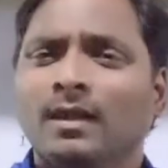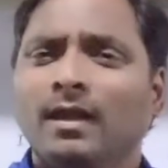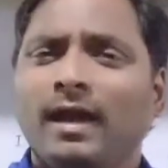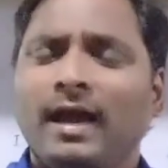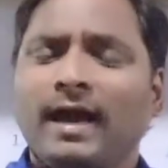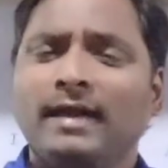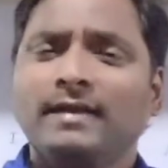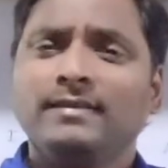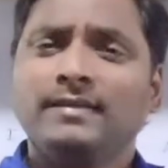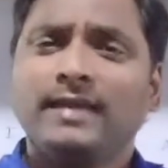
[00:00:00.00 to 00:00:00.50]

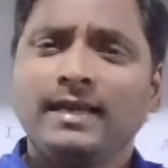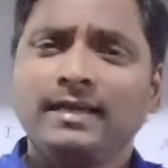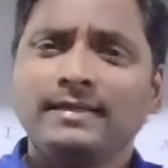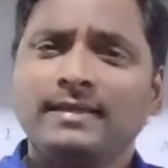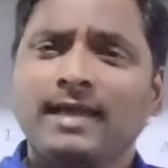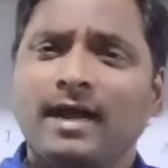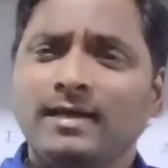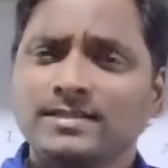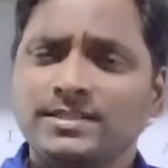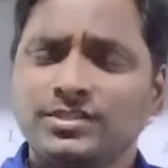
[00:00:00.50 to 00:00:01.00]
And then
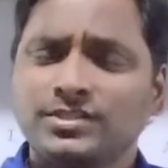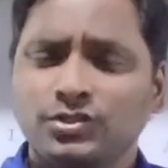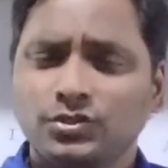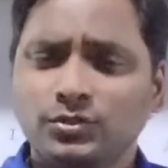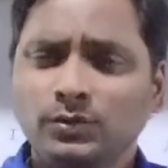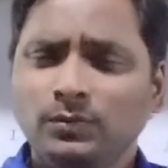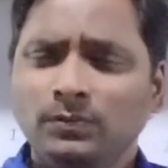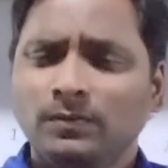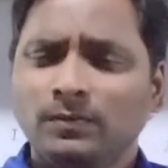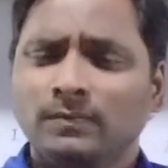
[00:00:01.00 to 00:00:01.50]
task
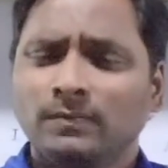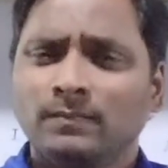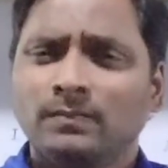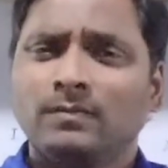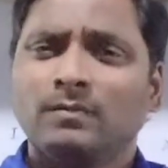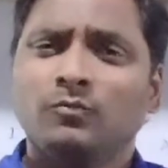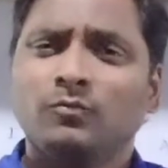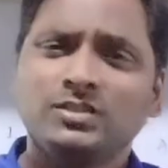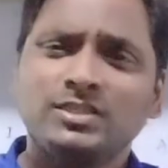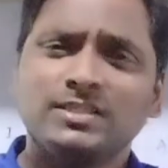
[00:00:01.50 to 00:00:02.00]
2,
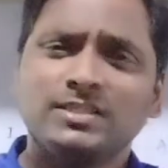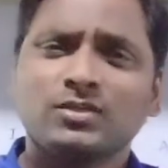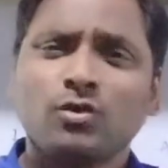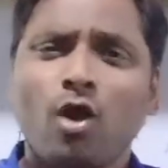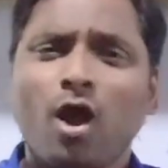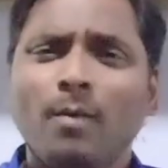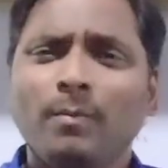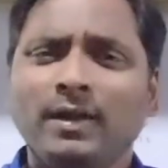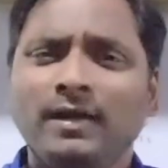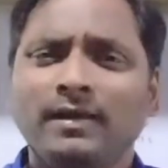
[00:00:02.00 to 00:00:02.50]
which is
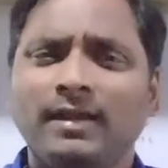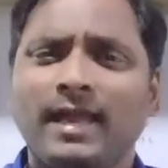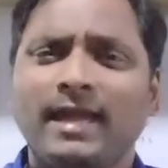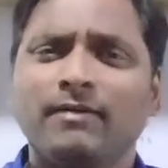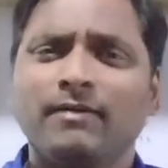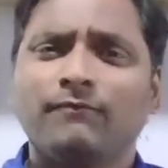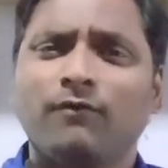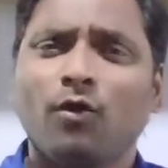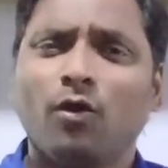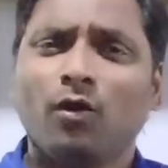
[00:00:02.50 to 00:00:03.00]
common
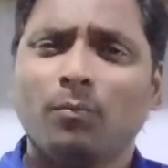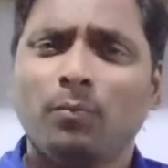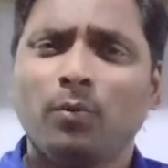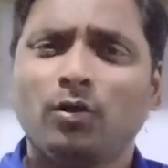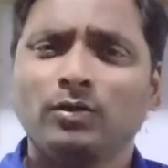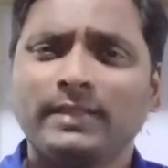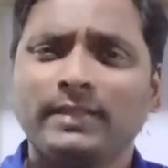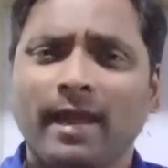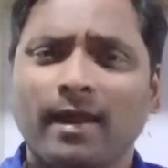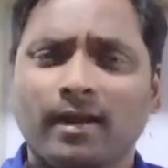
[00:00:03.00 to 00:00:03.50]
like for
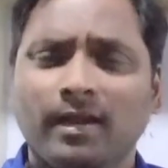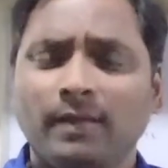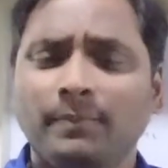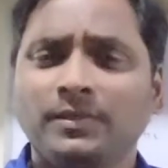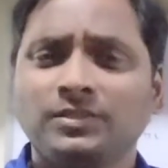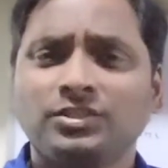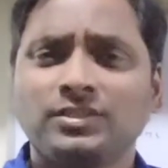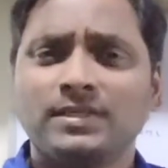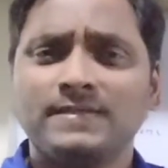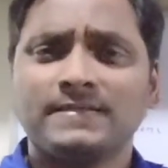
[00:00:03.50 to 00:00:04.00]
both
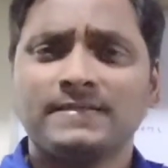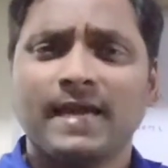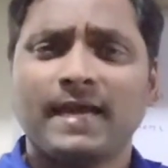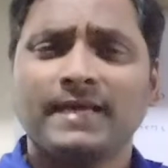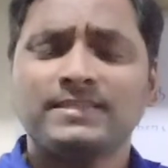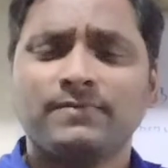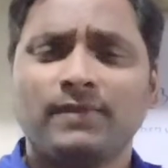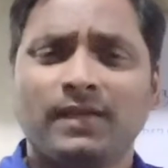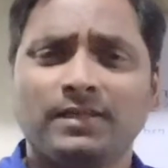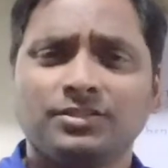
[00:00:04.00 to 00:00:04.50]
academicians
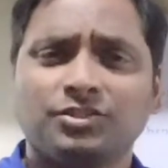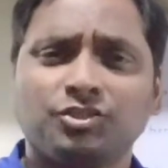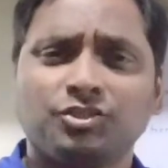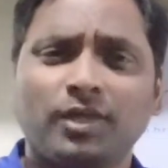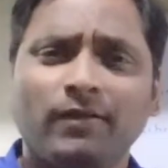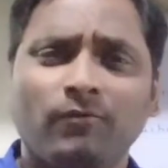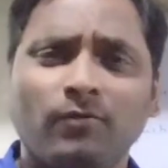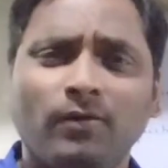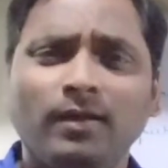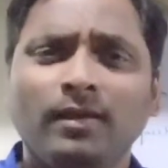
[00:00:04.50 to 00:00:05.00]
as well as
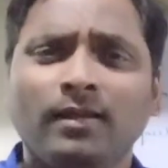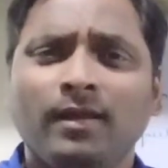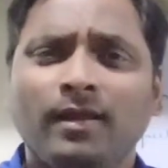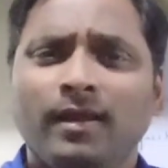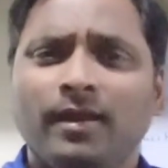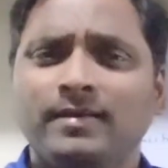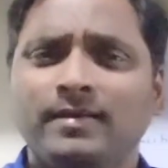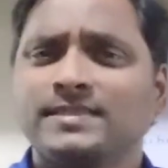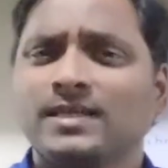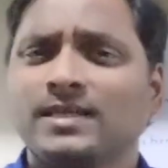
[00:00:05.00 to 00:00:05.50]
general.
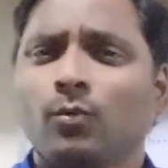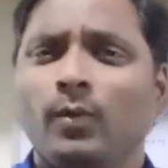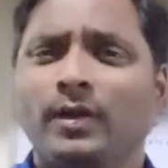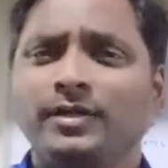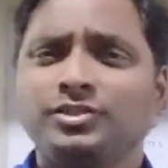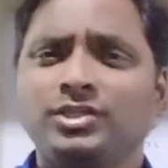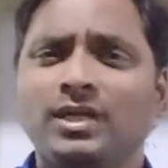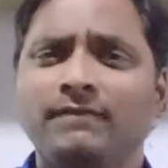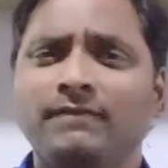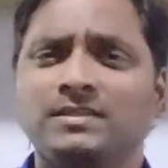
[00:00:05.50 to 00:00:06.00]
It's a
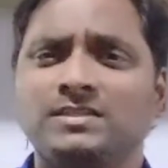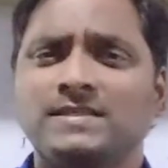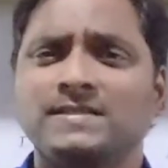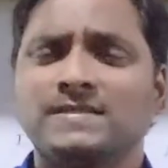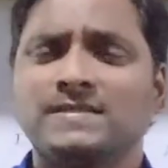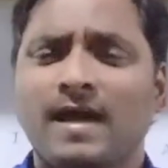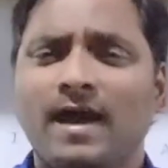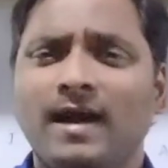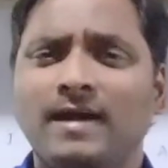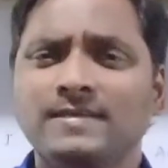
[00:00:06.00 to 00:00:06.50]
question which
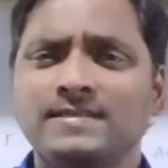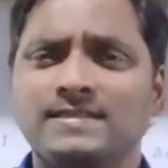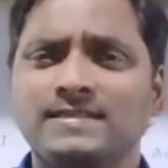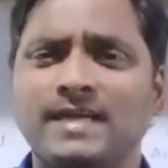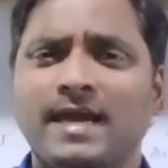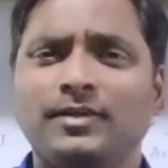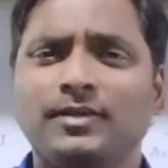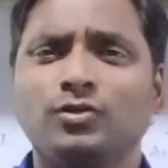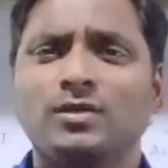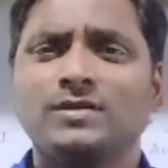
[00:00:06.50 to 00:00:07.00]
is
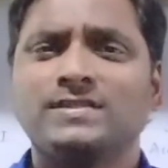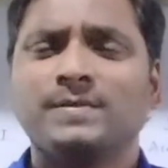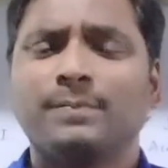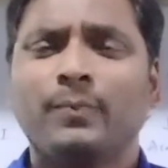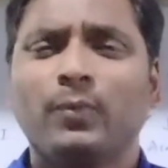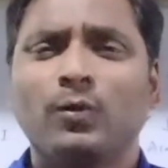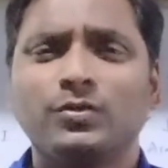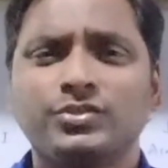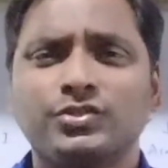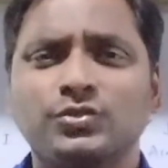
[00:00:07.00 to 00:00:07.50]
asked and you're
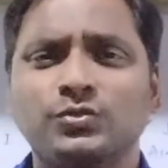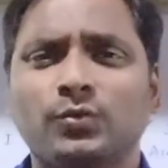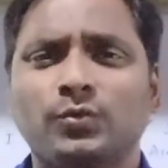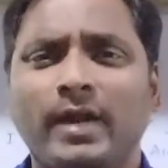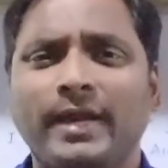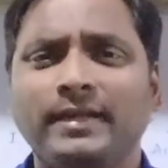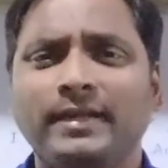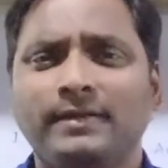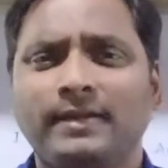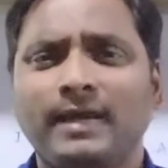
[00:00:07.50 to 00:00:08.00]
supposed to
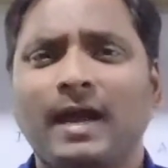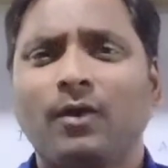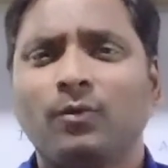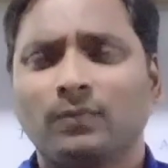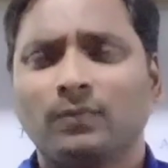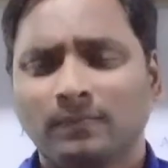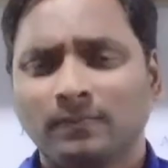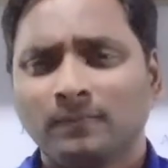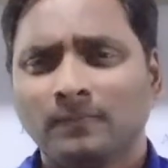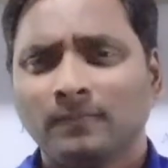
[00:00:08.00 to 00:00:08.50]
write down.